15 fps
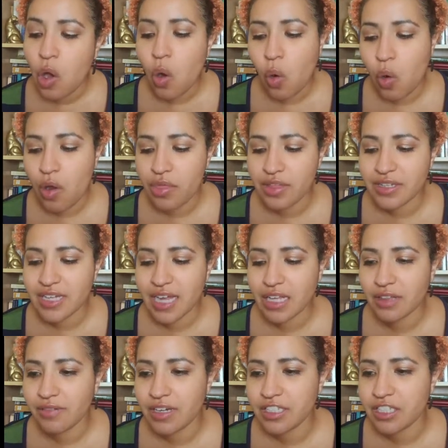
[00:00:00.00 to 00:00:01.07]
or the
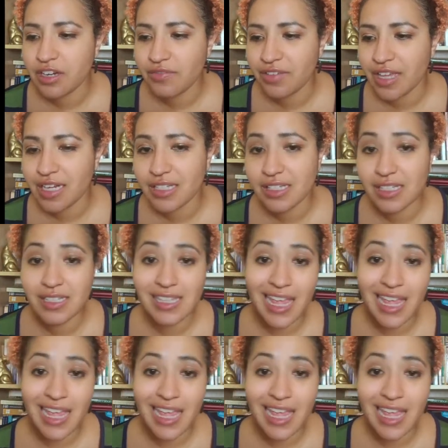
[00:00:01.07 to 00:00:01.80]
Declaration of Innocence,